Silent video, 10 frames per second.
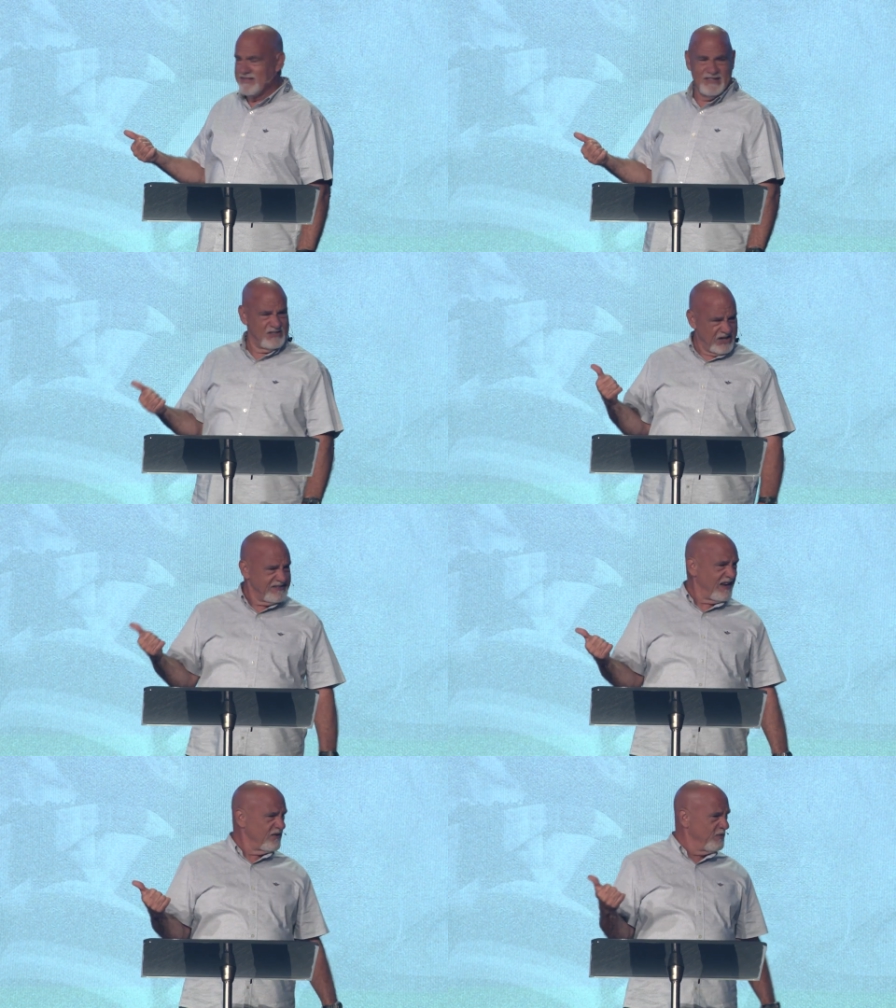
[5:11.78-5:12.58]
The
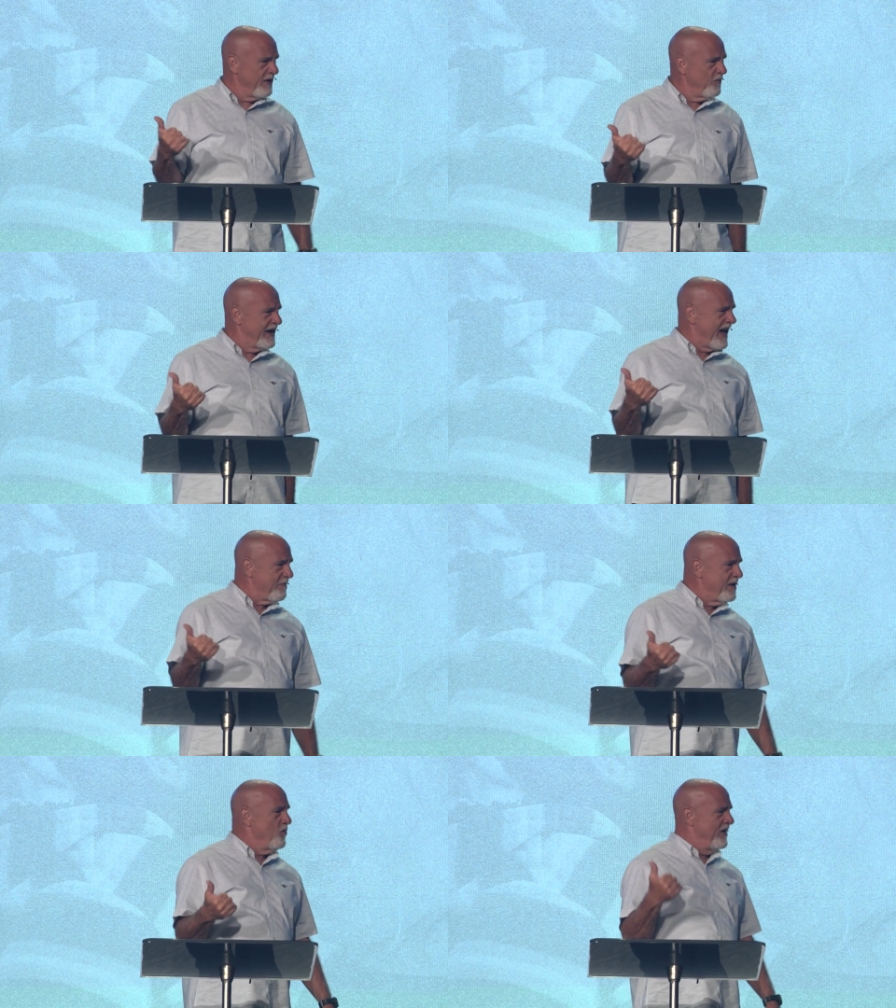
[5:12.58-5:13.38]
Gentiles, we, we got to
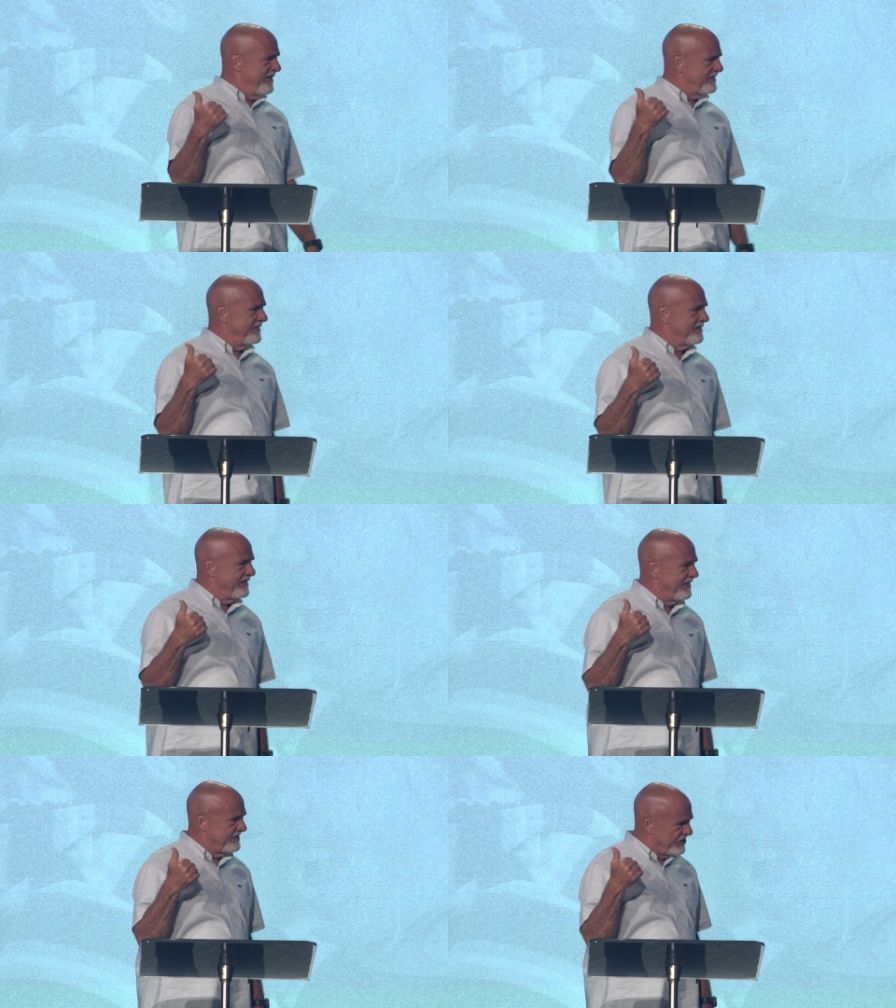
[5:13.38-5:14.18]
be witnesses to
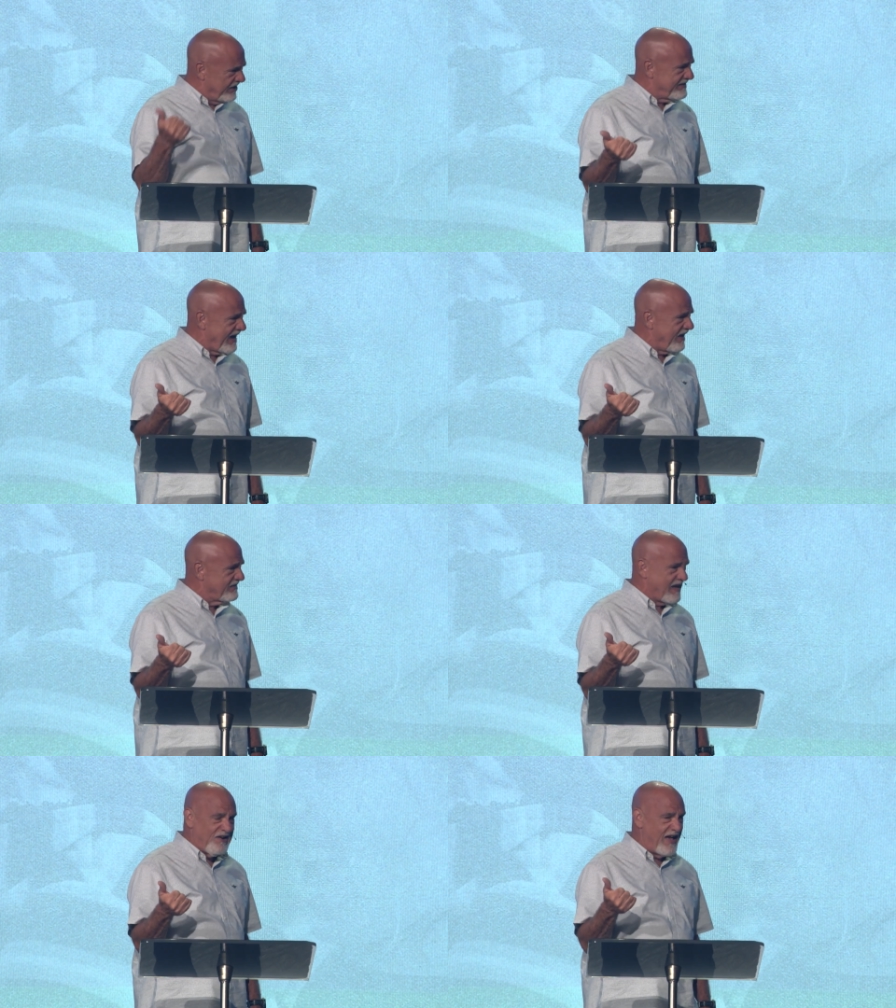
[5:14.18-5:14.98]
the
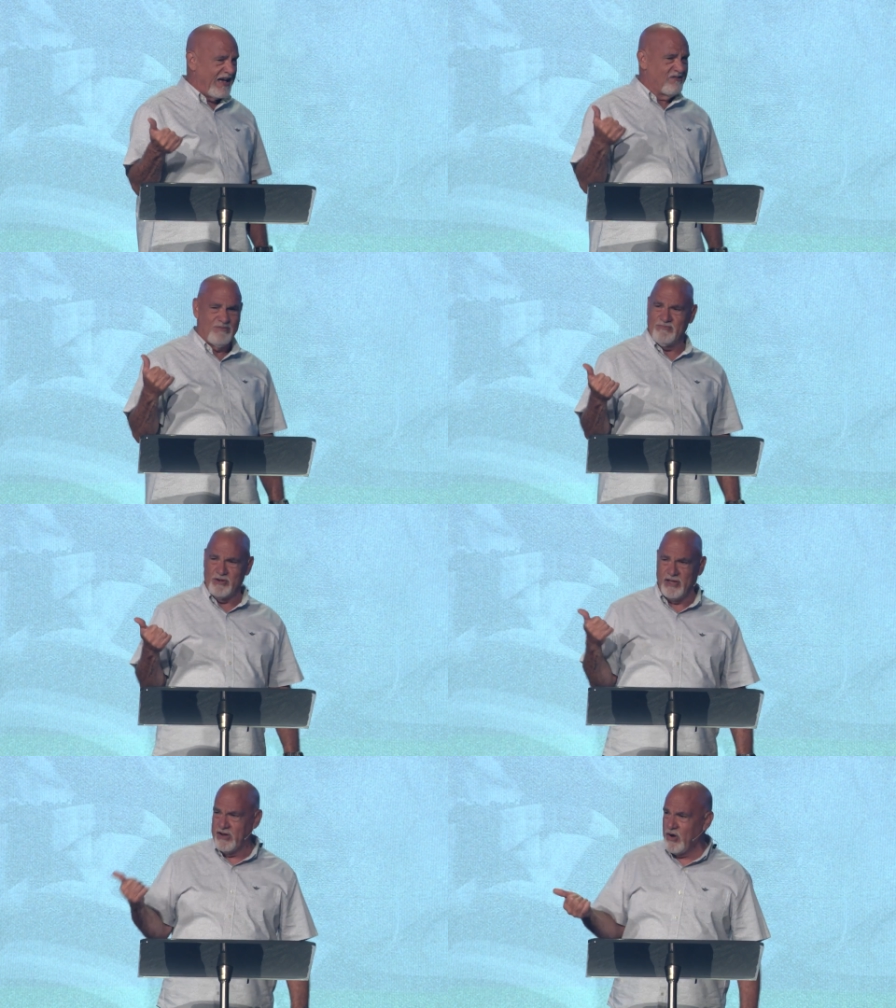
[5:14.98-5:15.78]
Gentiles. I don't, I don't
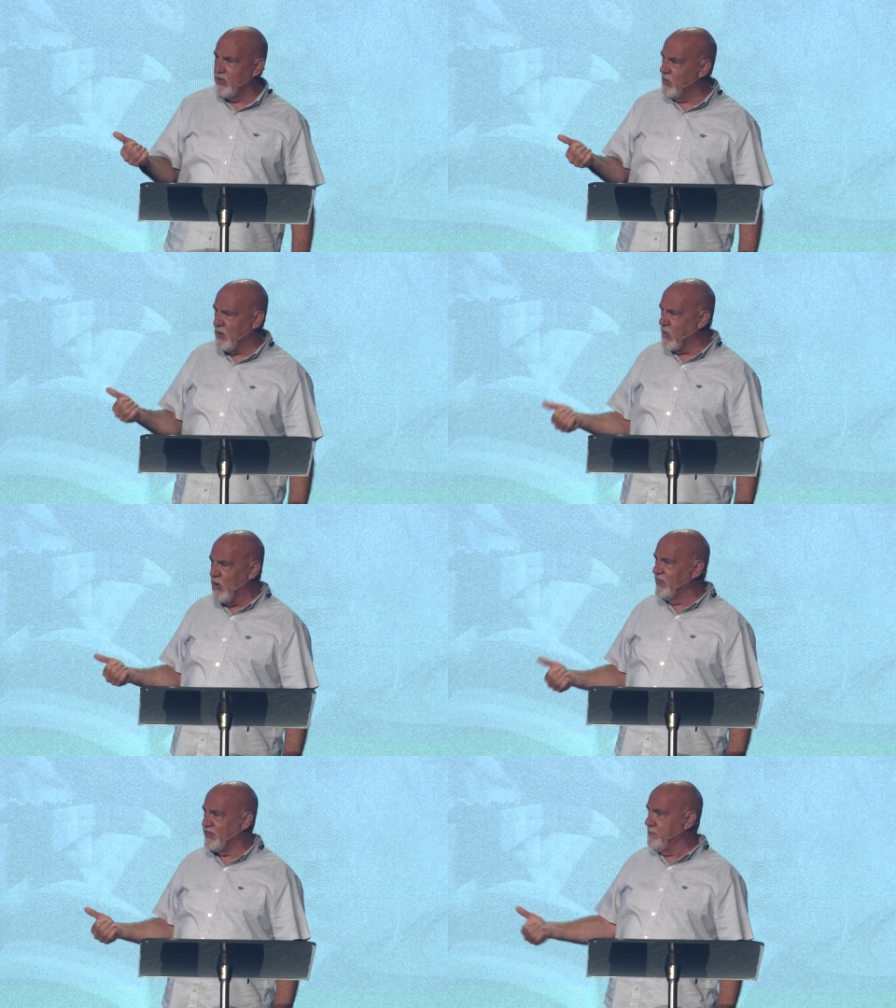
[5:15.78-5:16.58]
really know that we
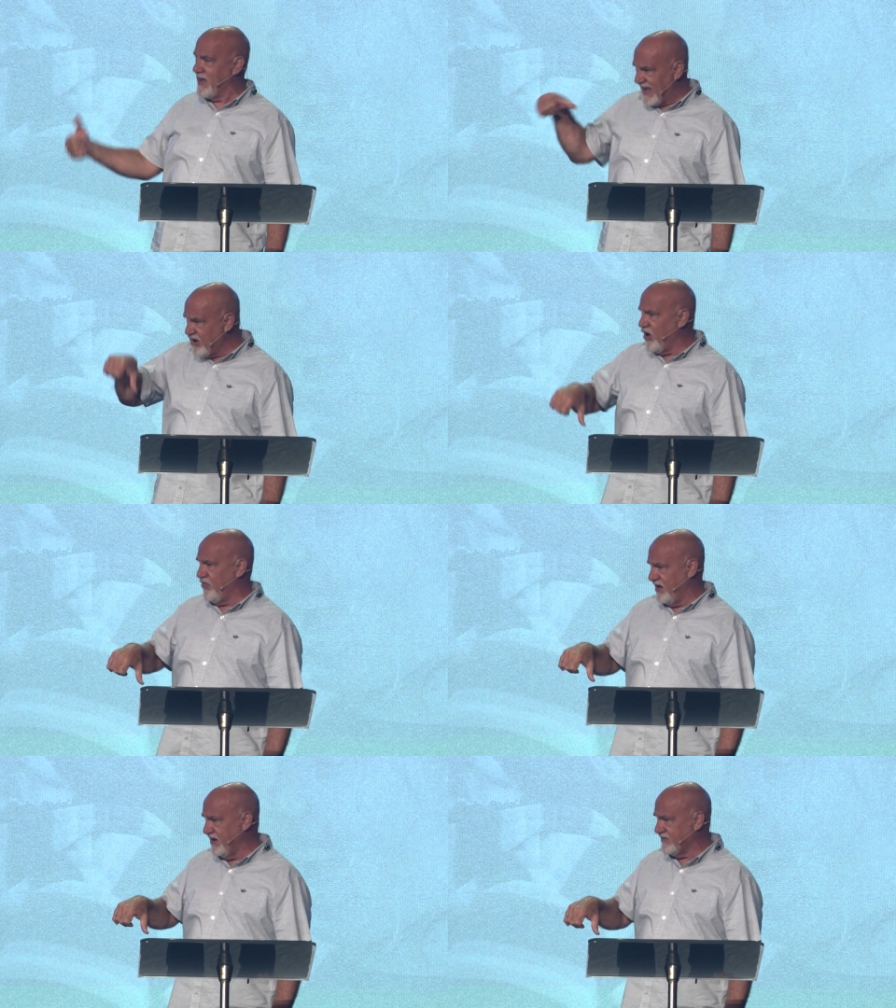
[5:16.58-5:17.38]
want them in on
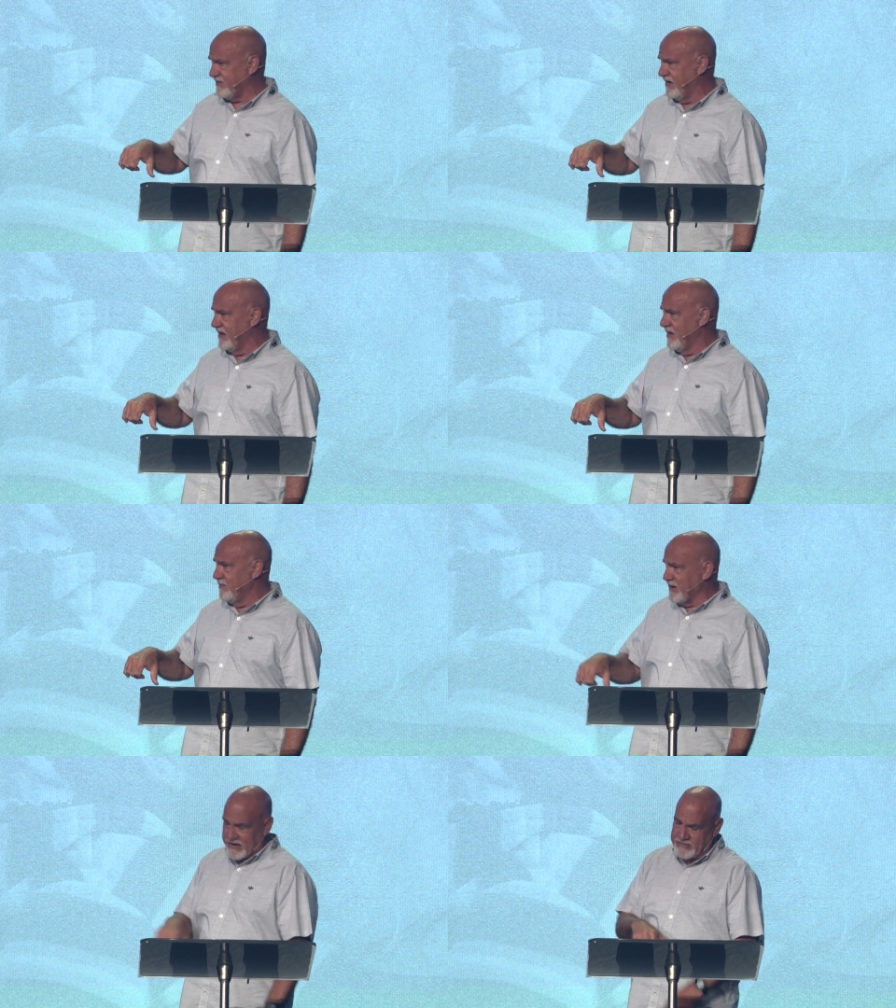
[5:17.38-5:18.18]
this
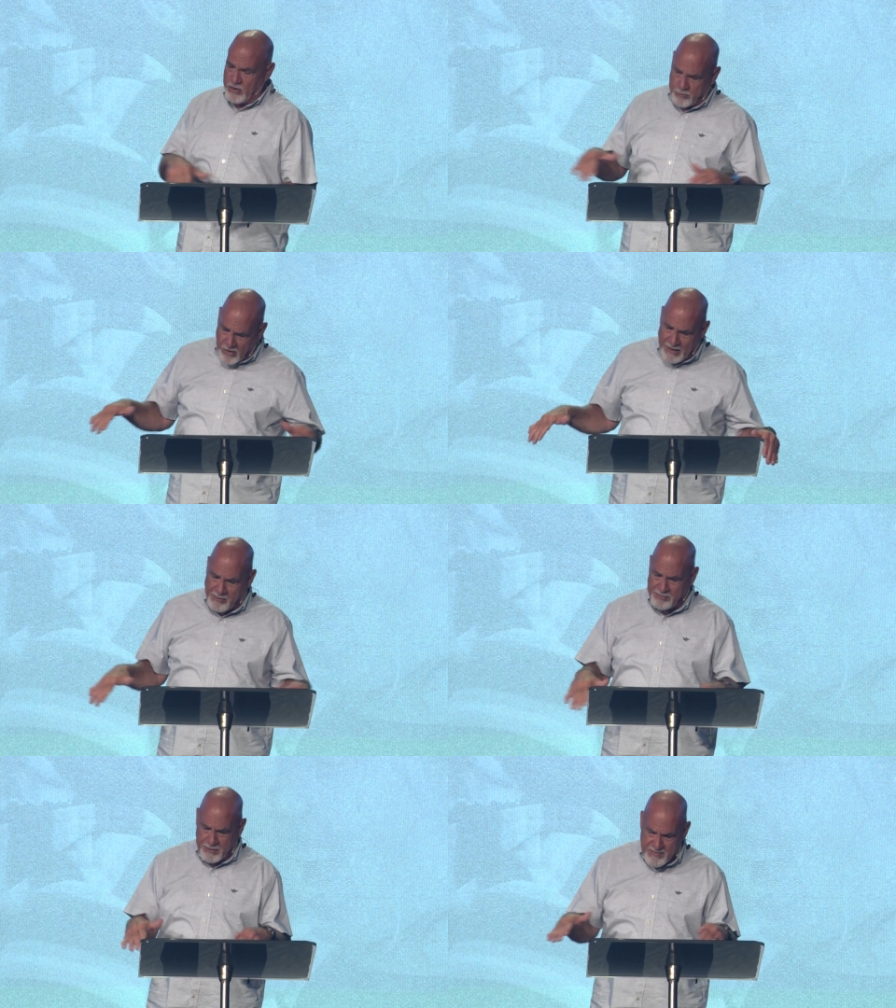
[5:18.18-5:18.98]
because they'll
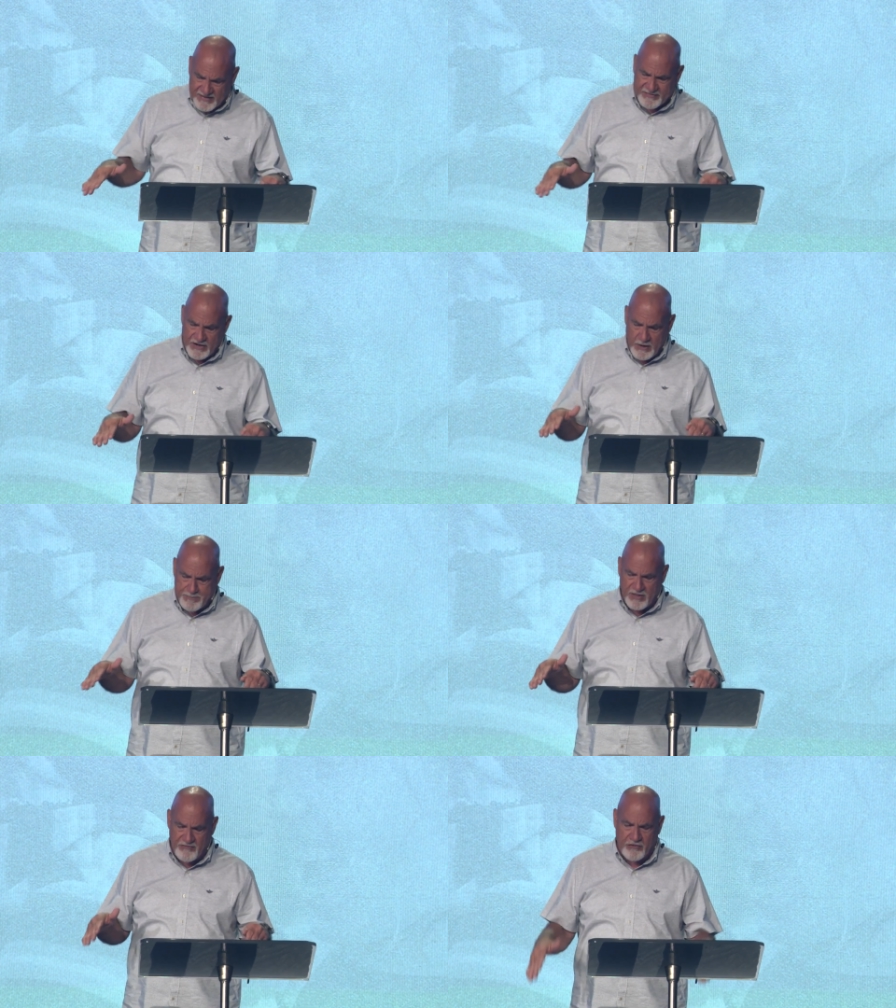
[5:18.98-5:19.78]
probably mess it up
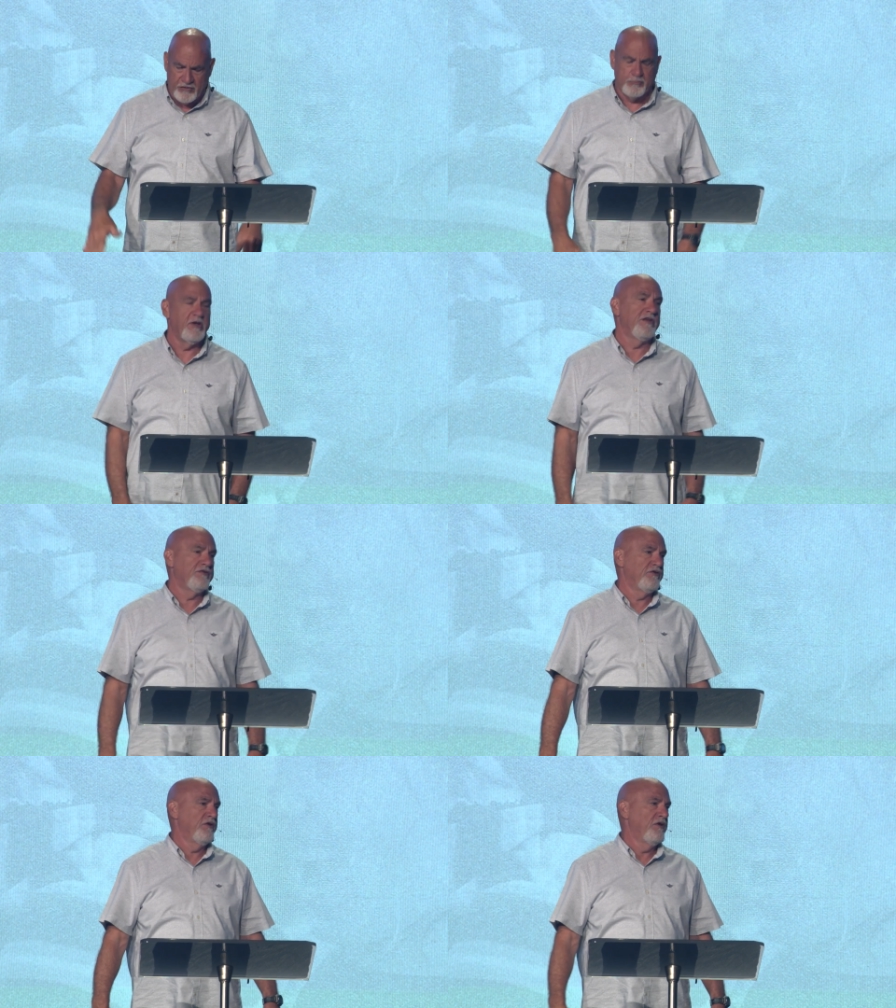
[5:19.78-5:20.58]
in the first place.